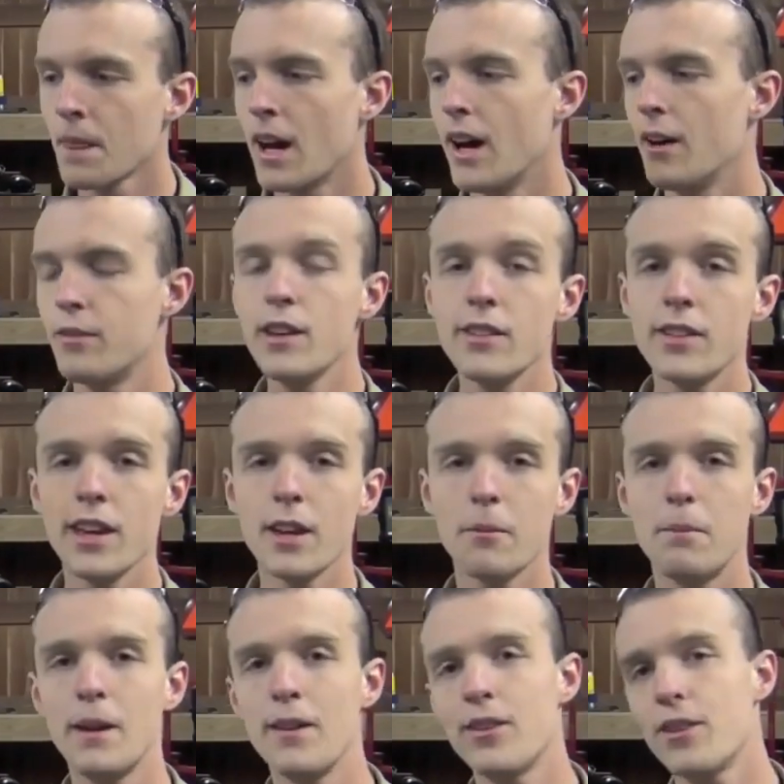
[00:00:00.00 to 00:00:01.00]
Uh, if you take a
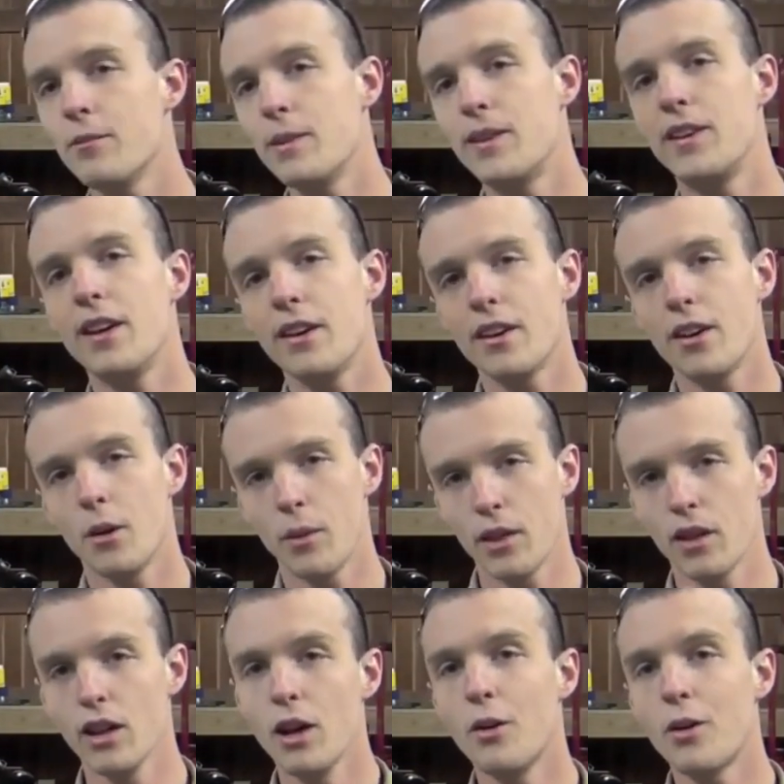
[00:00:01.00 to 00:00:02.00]
piece of material with
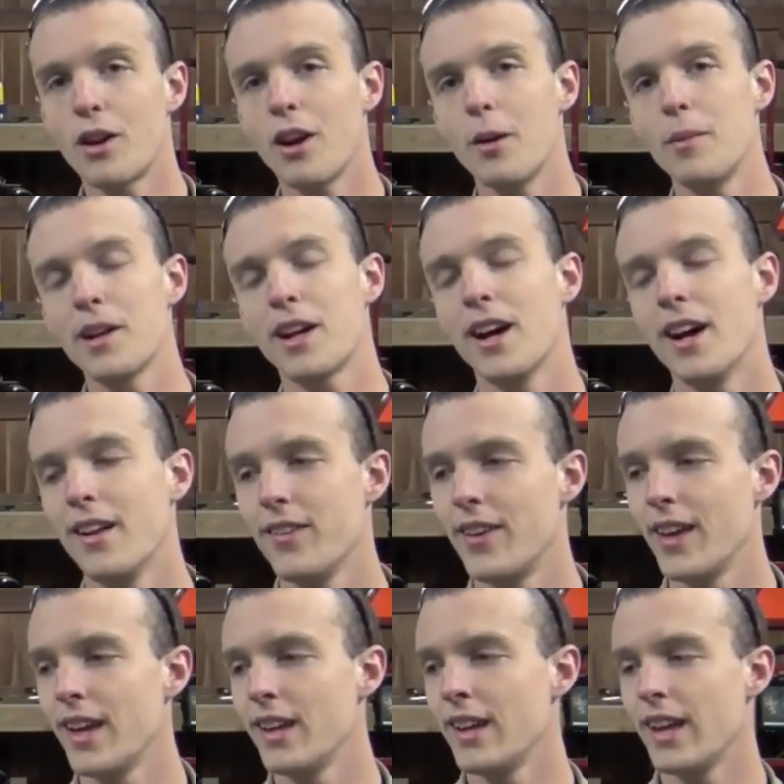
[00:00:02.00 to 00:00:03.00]
a low carbon
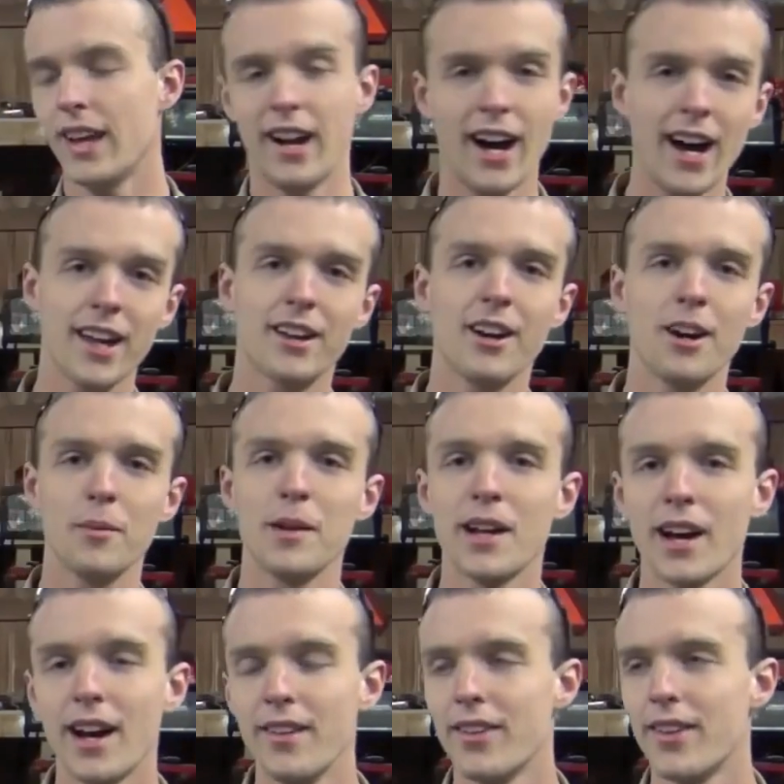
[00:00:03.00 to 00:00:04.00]
content and a high carbon
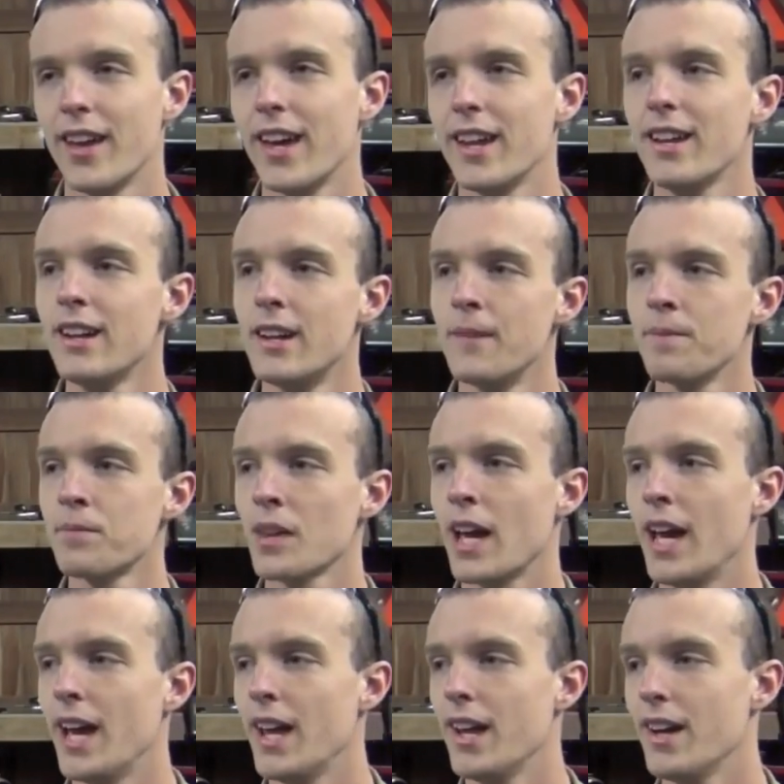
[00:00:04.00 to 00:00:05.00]
content
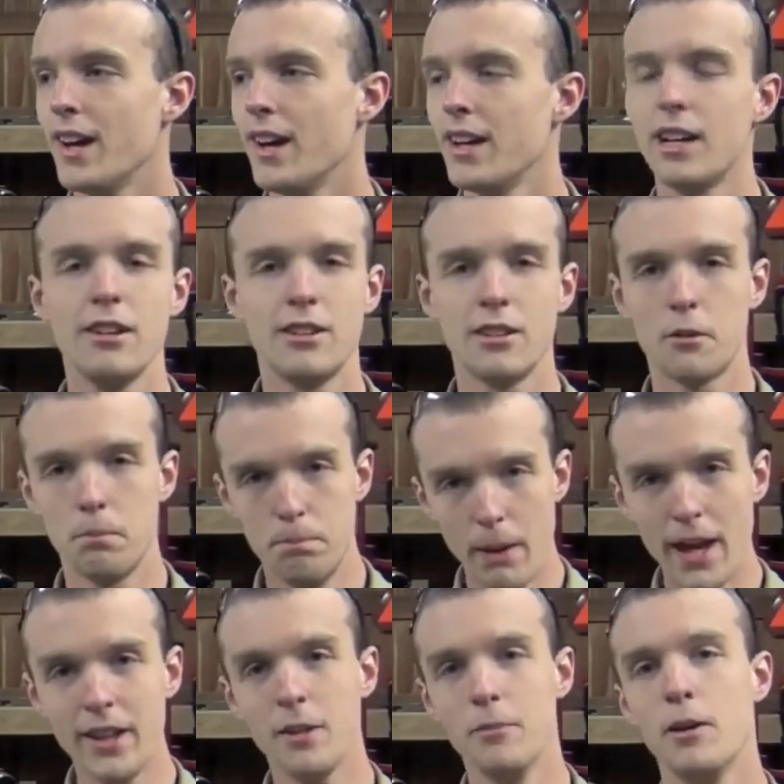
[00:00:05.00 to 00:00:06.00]
and, uh, and you just
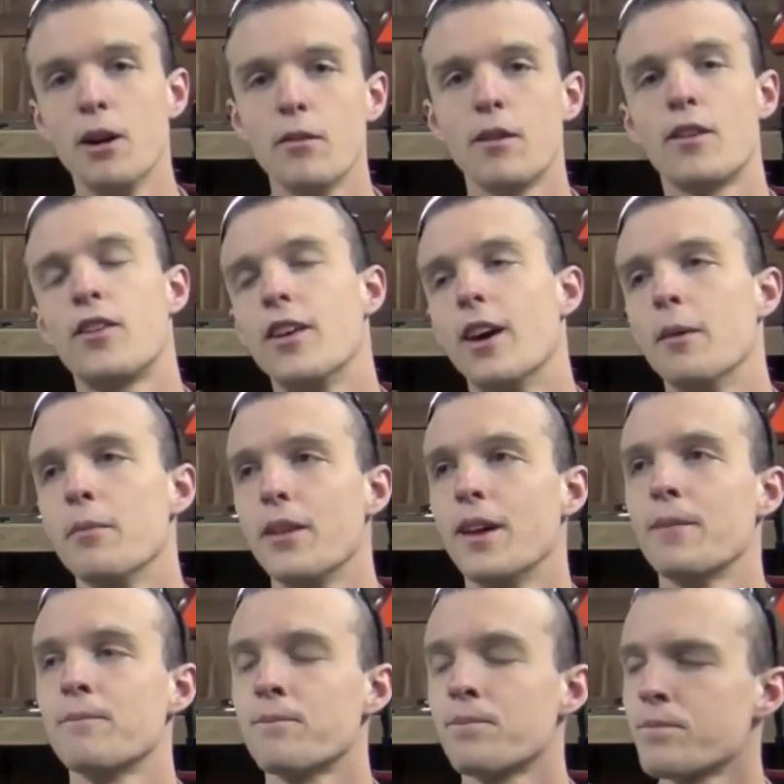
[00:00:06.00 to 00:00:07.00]
bend them over
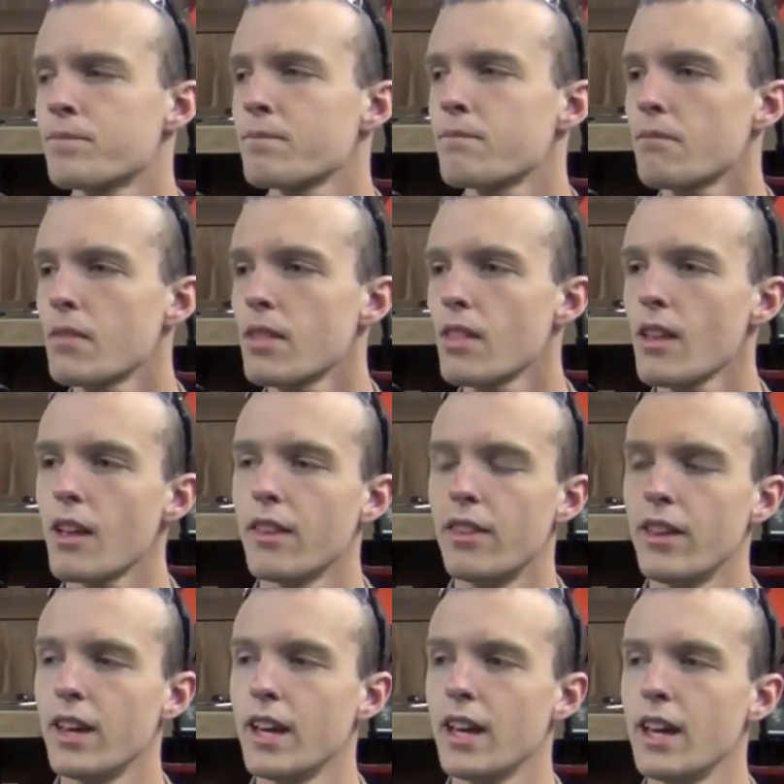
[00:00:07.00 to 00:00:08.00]
something,
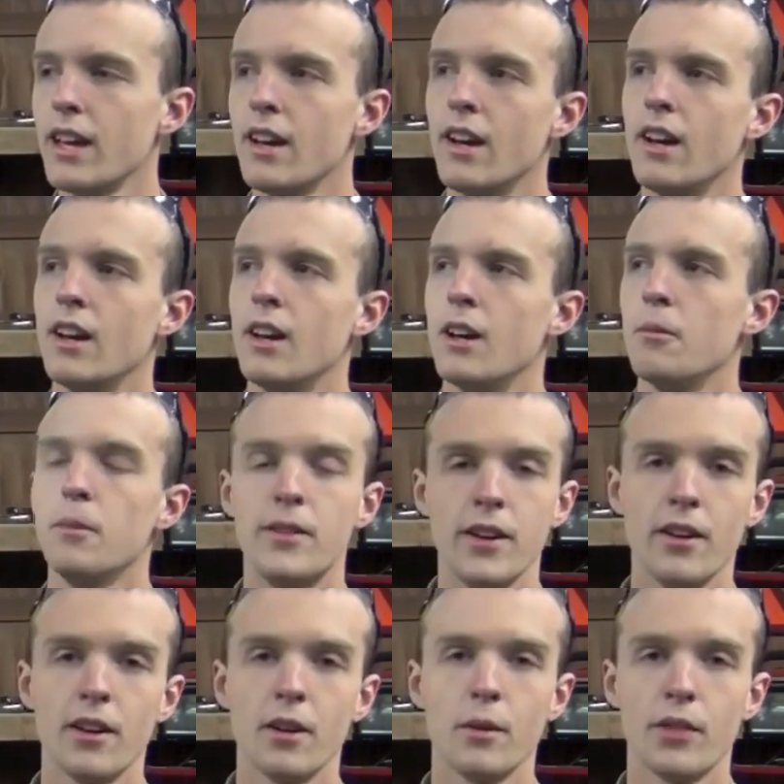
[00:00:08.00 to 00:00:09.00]
the
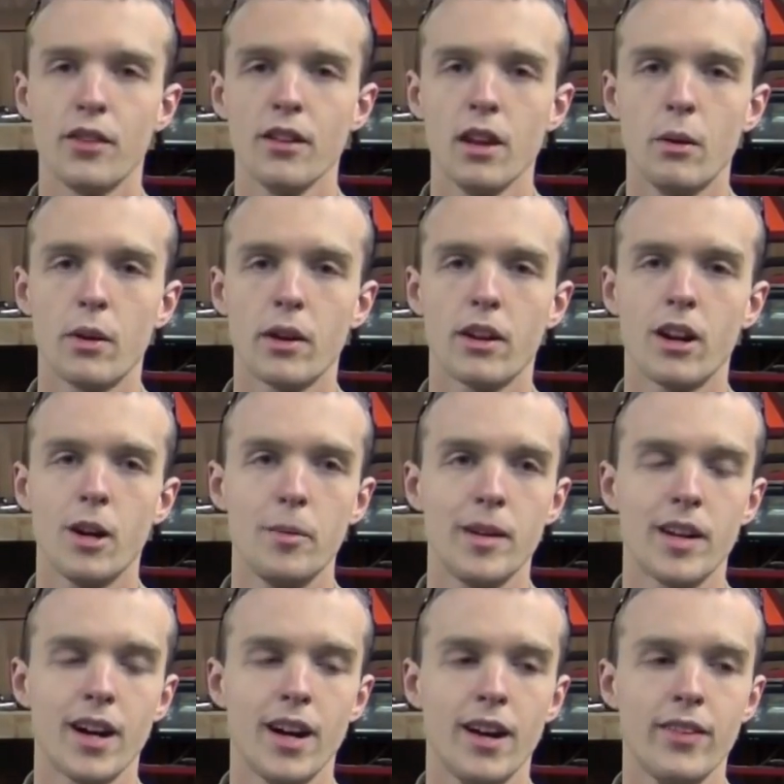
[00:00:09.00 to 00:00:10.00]
material with the lower
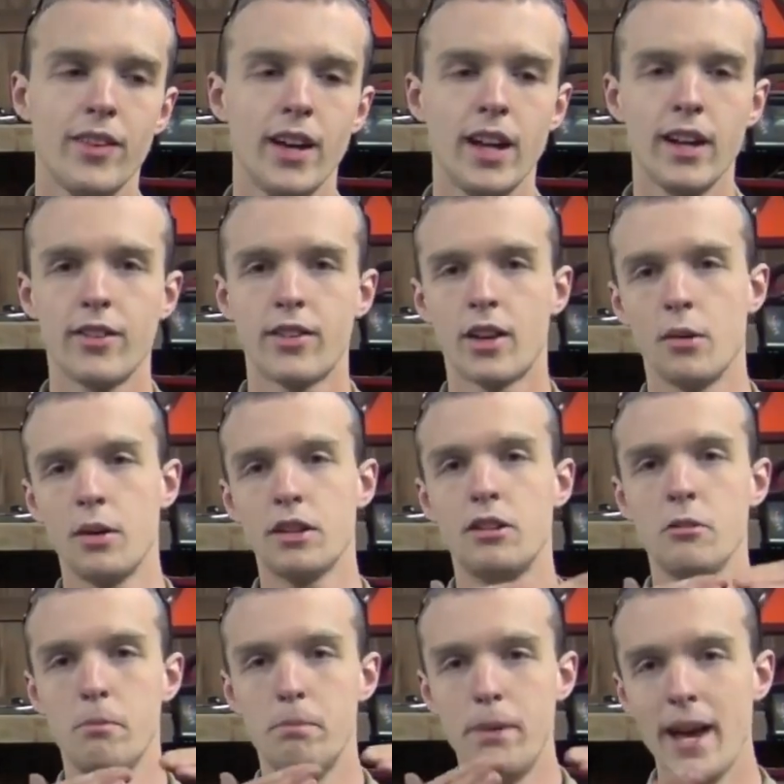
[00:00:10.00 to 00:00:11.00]
carbon content is going
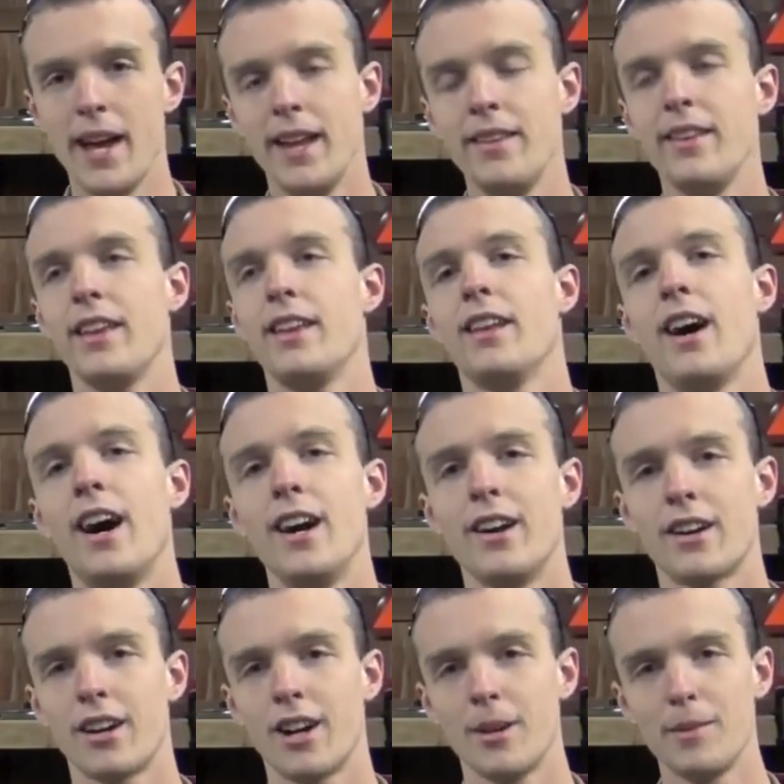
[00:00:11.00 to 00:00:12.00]
to bend and the
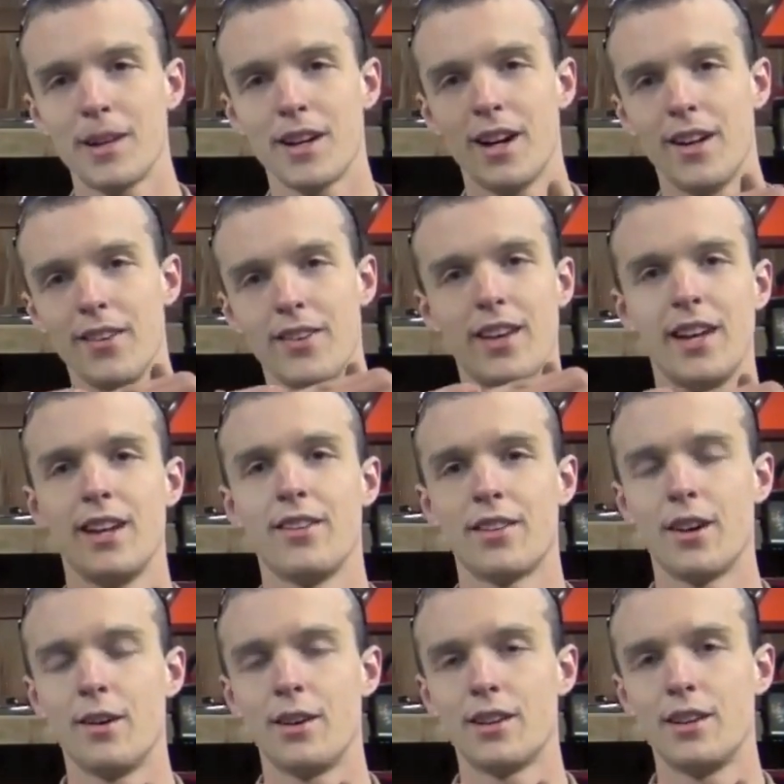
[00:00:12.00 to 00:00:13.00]
higher carbon content is
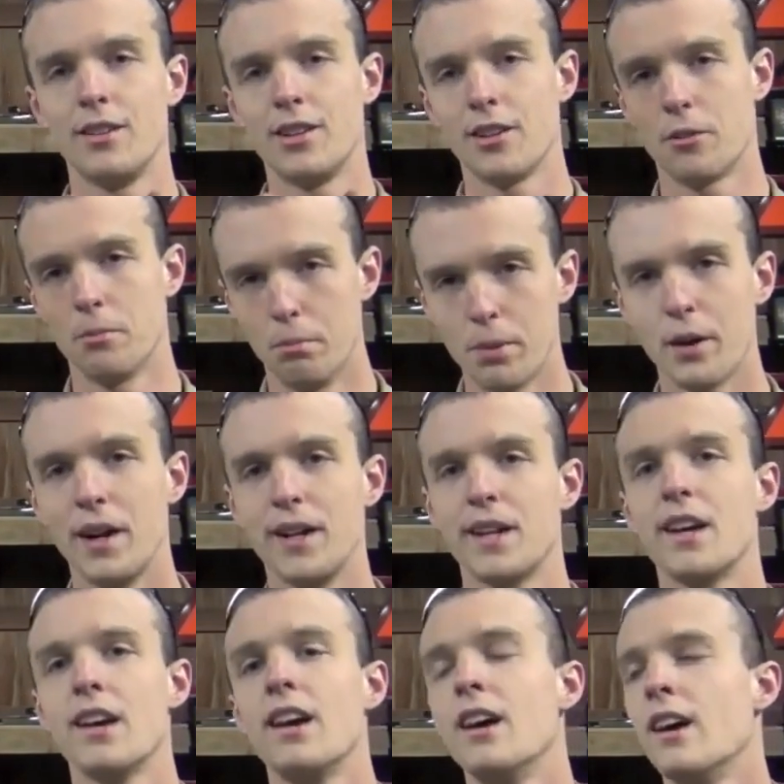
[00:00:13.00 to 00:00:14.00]
going to just
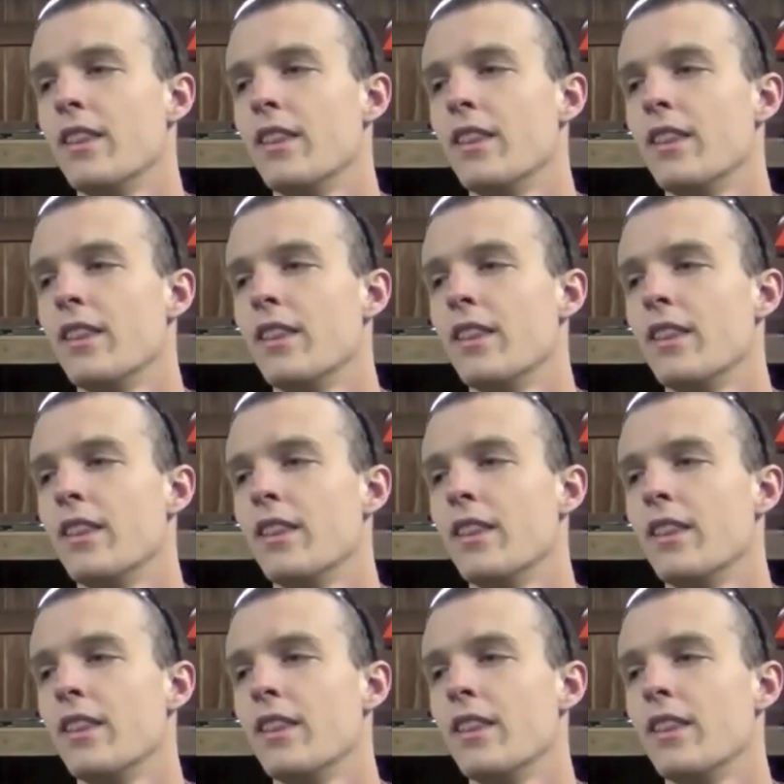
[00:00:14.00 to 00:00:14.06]
break.